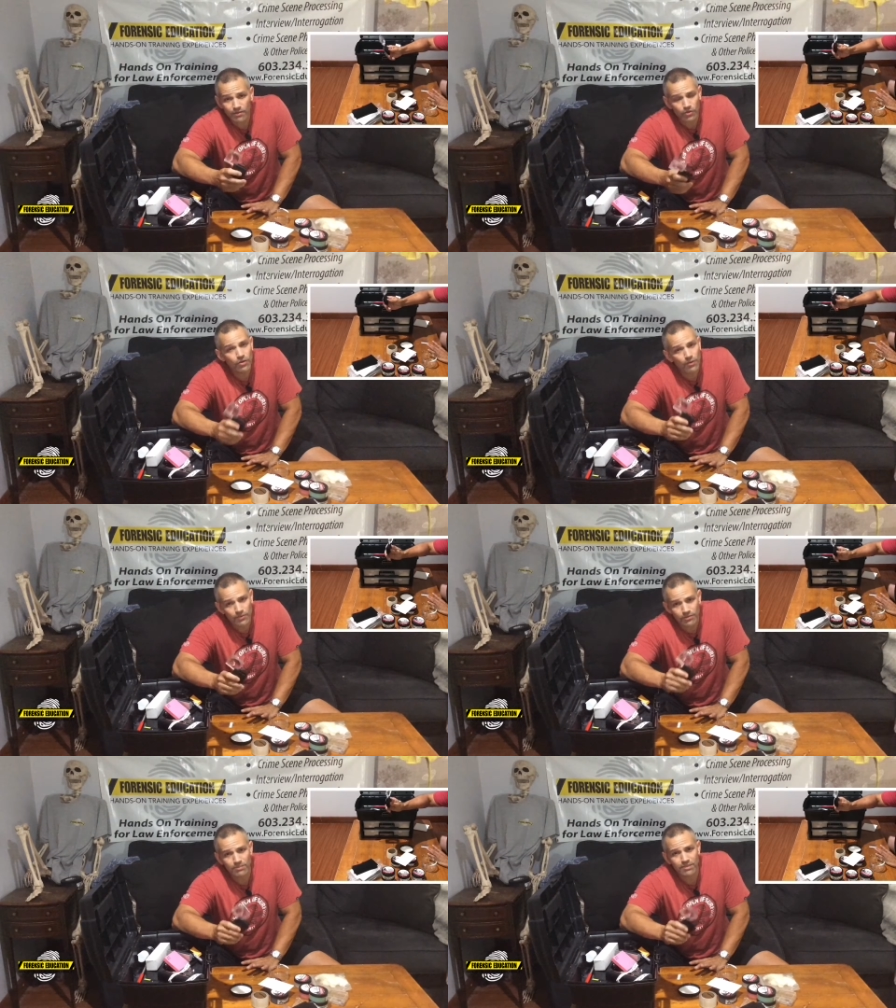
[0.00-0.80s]
you're
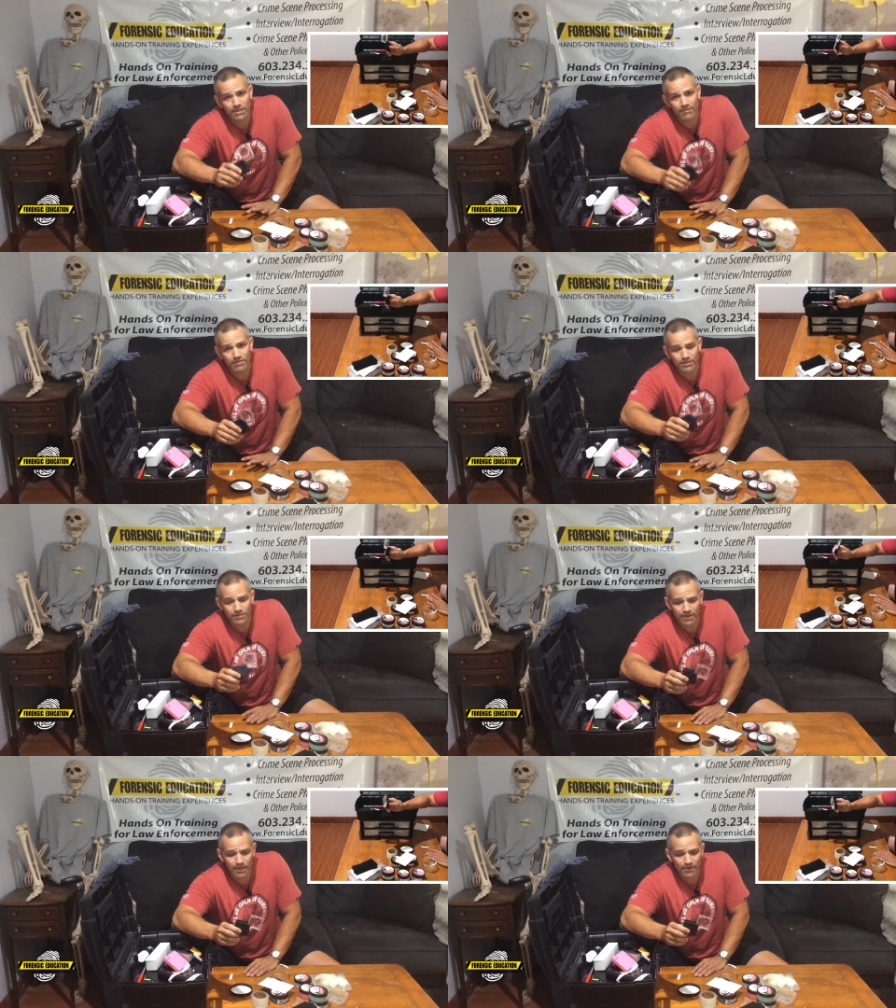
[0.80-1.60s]
going to miss
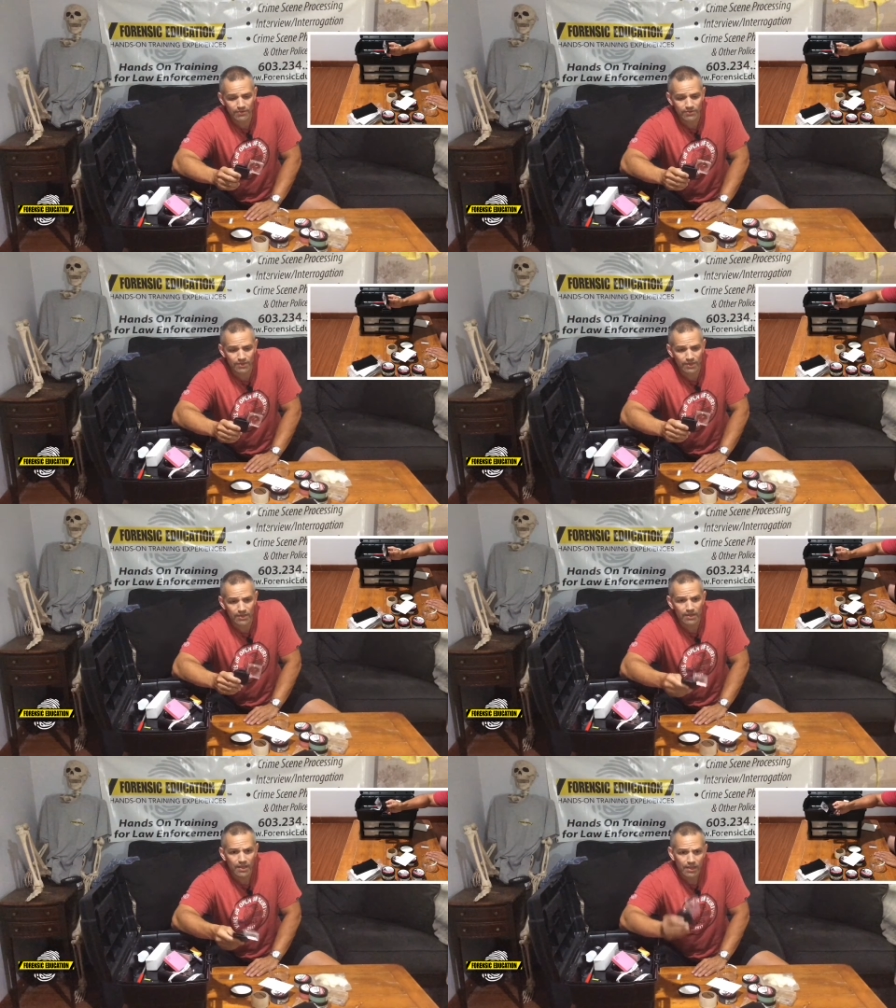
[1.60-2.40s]
evidence, I guarantee it.